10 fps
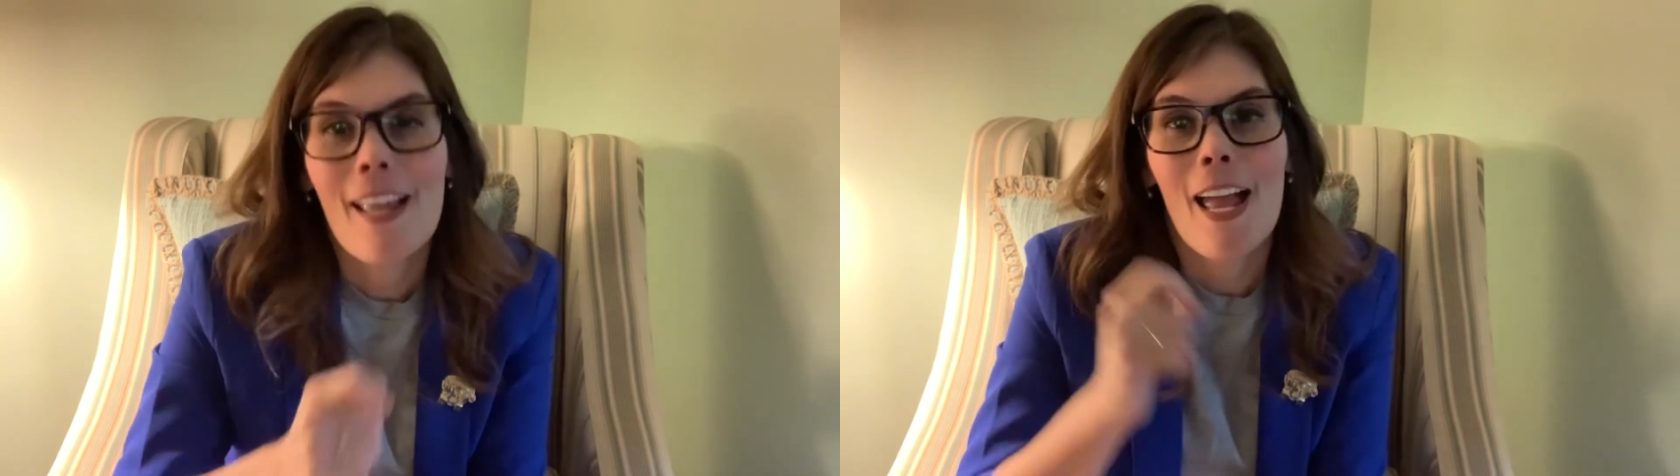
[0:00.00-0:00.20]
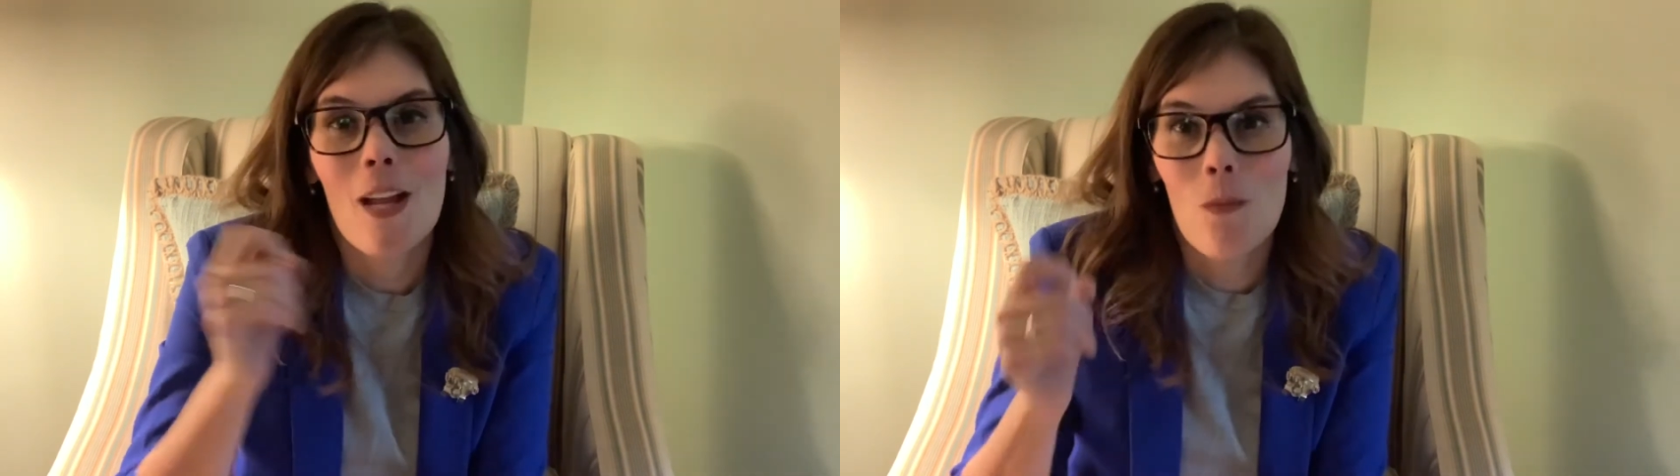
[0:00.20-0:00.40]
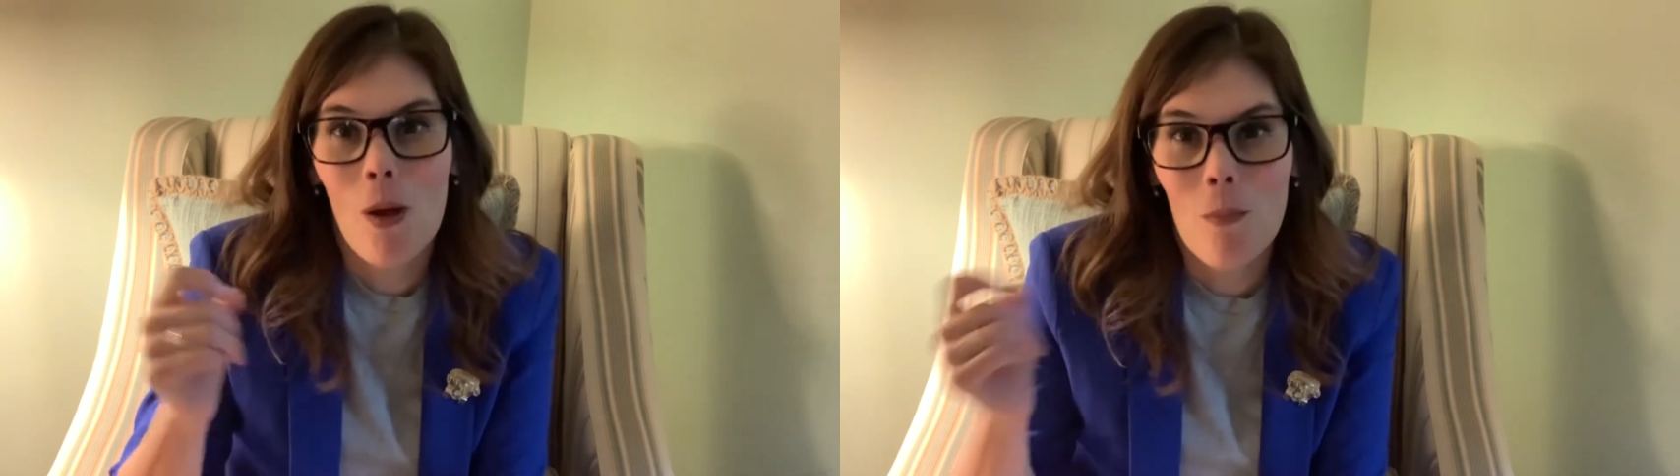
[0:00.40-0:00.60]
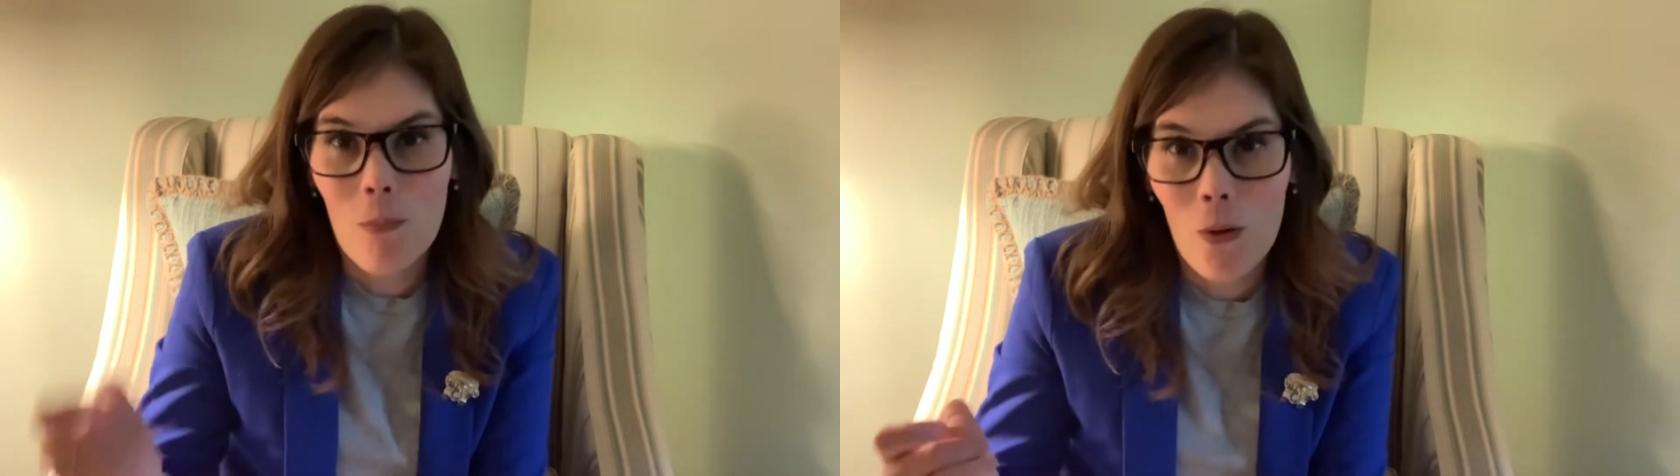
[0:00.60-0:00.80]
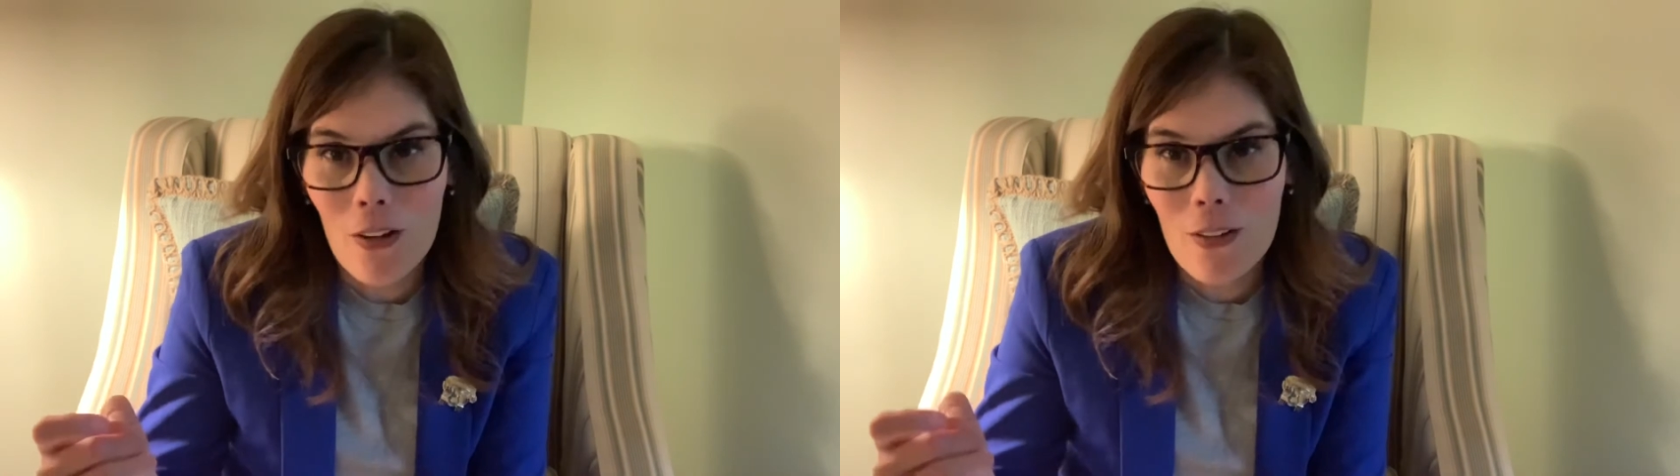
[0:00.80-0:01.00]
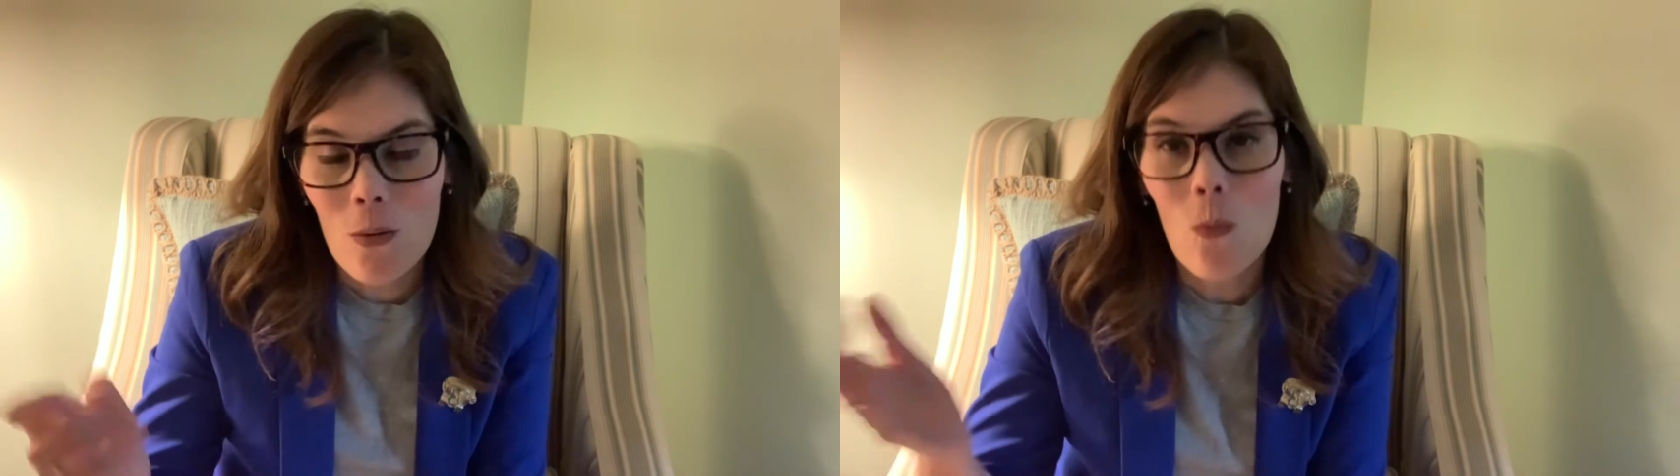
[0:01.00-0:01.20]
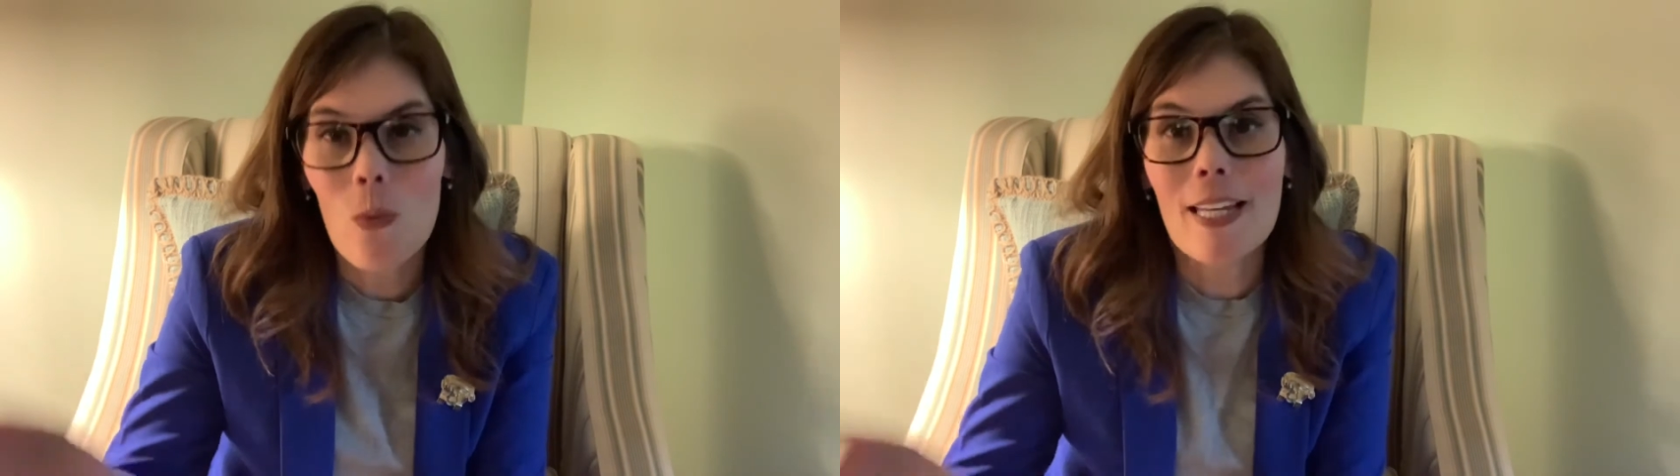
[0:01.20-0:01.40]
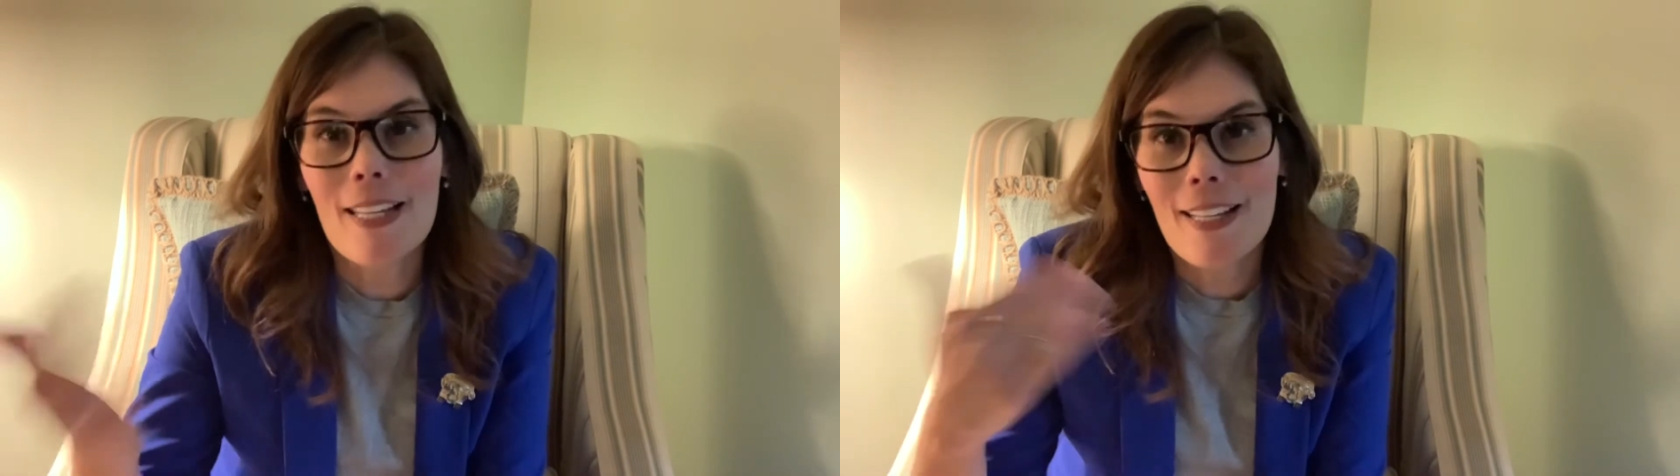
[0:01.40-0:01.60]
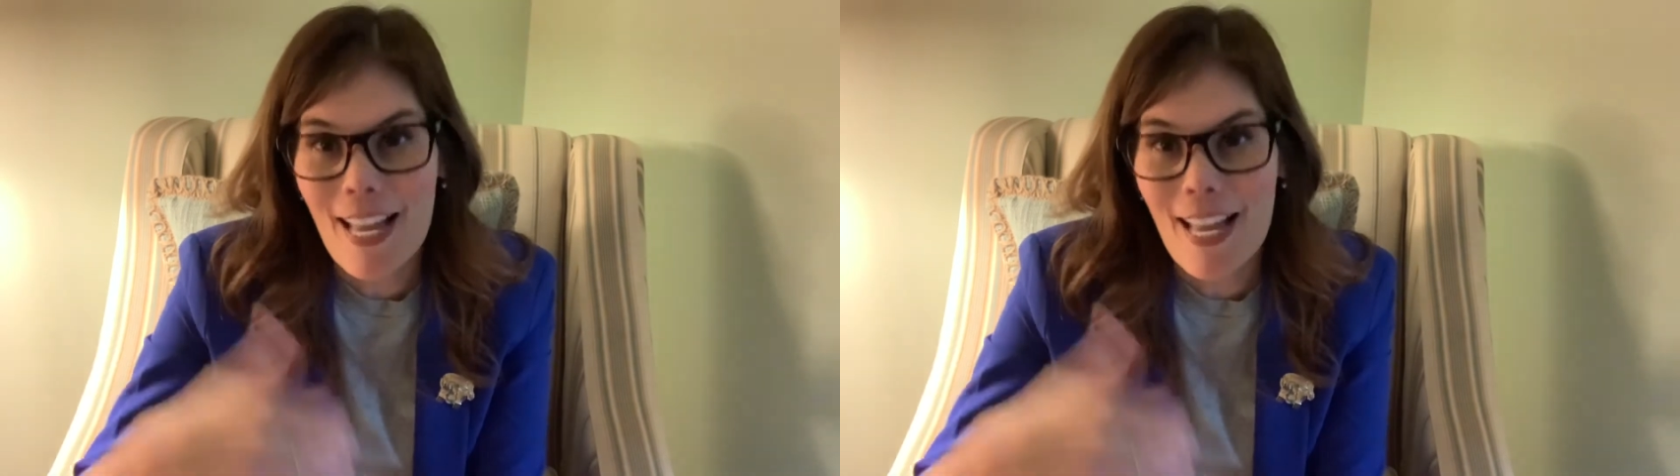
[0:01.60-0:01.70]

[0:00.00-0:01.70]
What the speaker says: and what book we